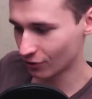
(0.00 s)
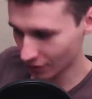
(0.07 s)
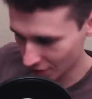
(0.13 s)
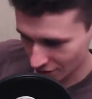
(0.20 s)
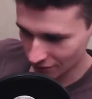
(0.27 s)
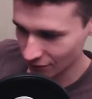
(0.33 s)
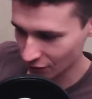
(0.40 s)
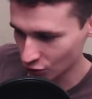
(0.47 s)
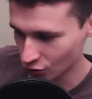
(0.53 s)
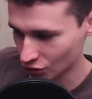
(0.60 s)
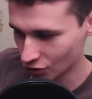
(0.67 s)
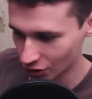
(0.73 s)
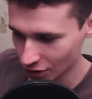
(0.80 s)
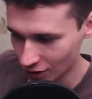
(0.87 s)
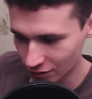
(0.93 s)
in the
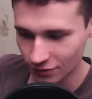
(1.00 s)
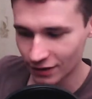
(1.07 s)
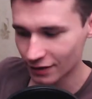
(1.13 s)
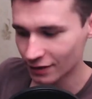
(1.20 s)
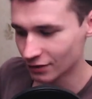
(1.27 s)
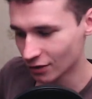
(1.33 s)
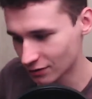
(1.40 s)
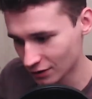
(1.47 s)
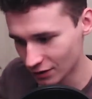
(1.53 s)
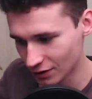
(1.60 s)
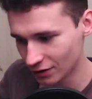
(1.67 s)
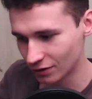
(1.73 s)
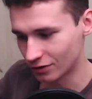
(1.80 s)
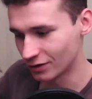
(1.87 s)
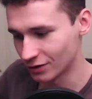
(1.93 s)
future, not not
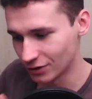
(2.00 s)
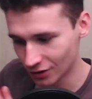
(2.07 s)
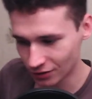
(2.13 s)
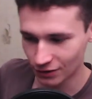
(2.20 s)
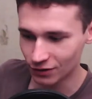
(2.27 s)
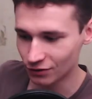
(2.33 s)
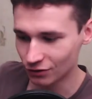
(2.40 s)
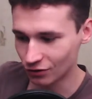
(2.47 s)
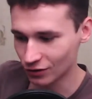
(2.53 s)
here, not here.